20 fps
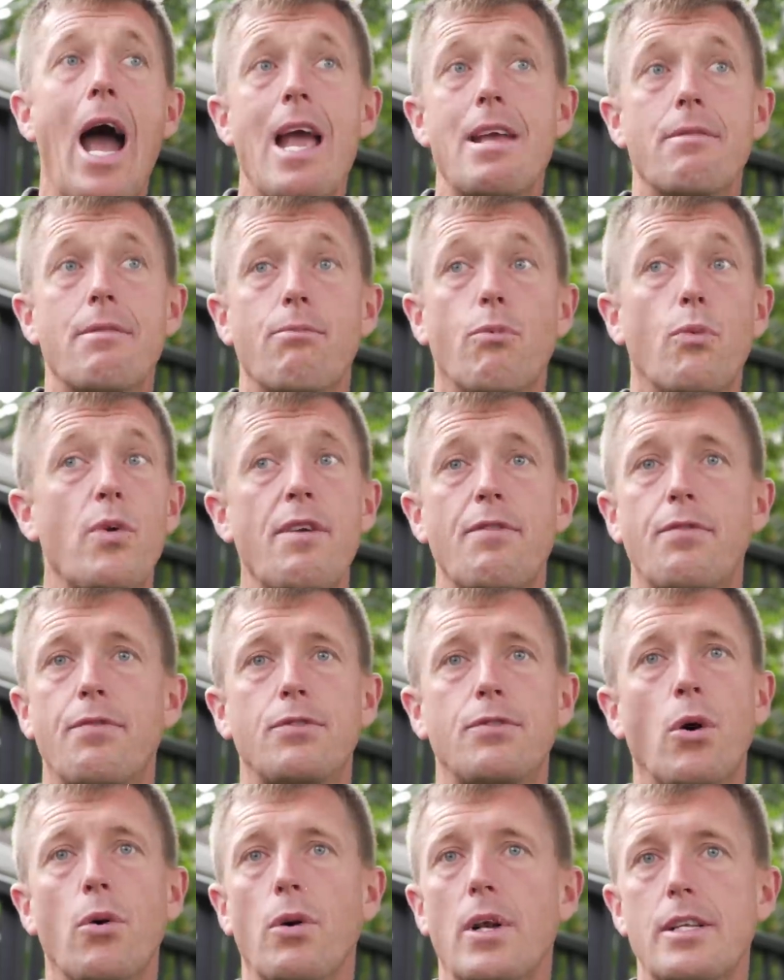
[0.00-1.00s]
I we've
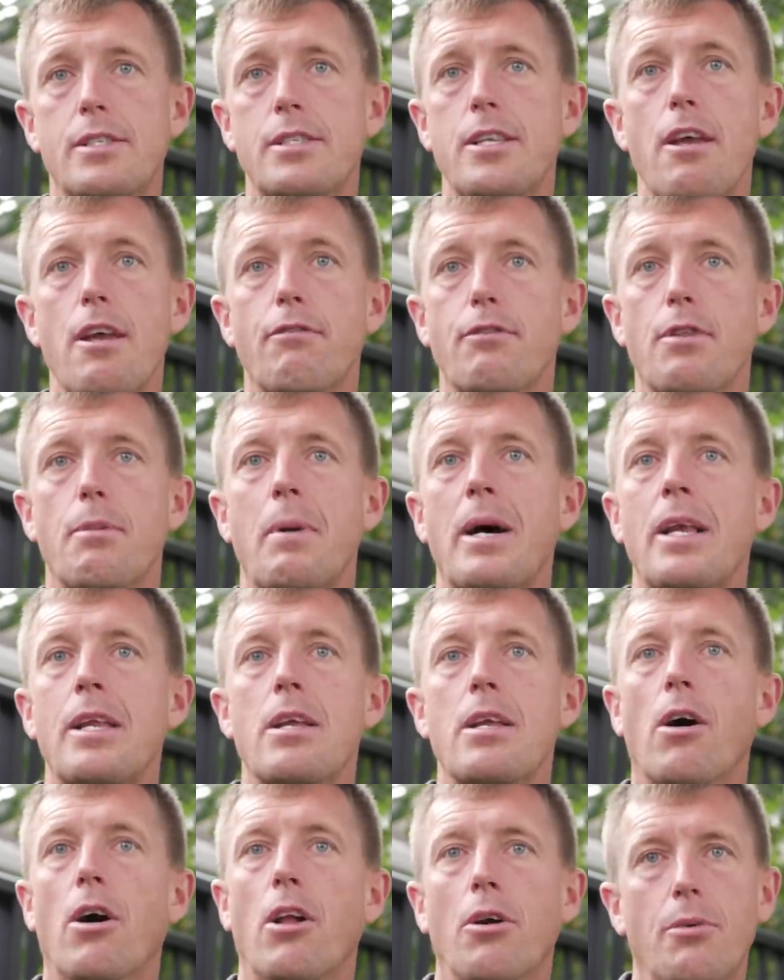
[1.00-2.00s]
totally saved the
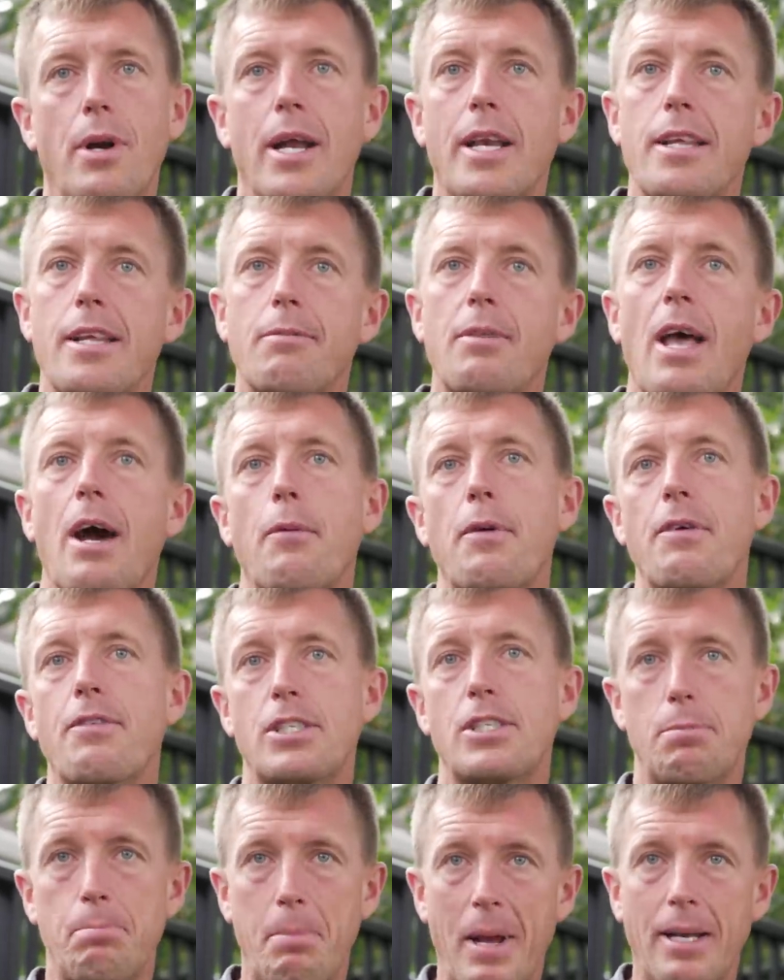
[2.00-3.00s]
money already that
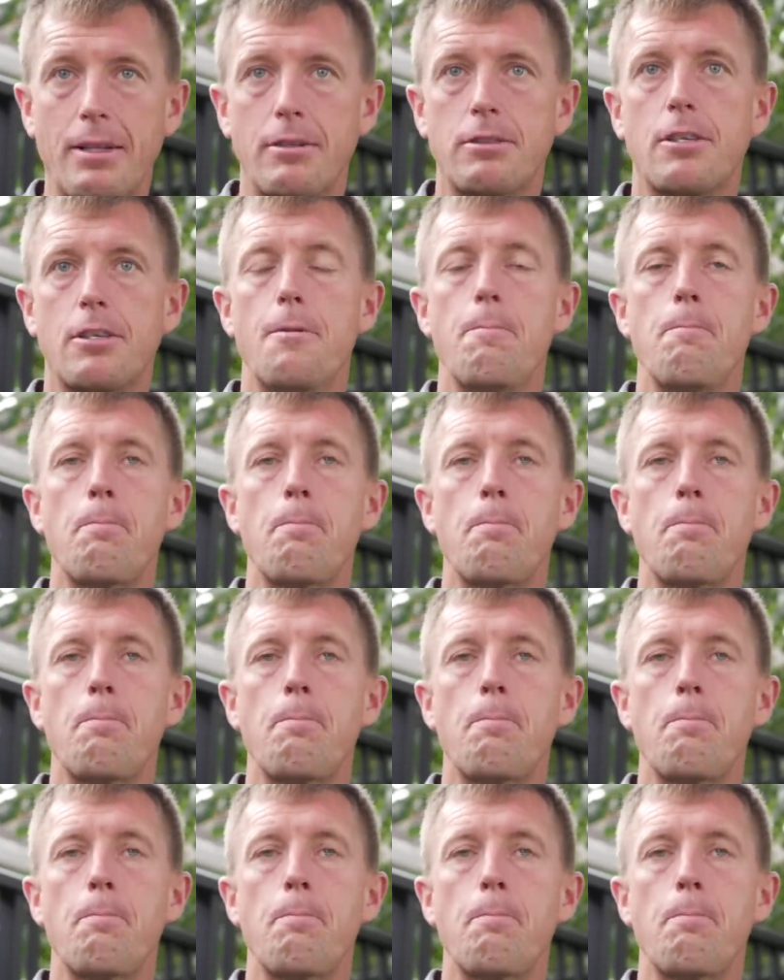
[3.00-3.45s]
we've spent.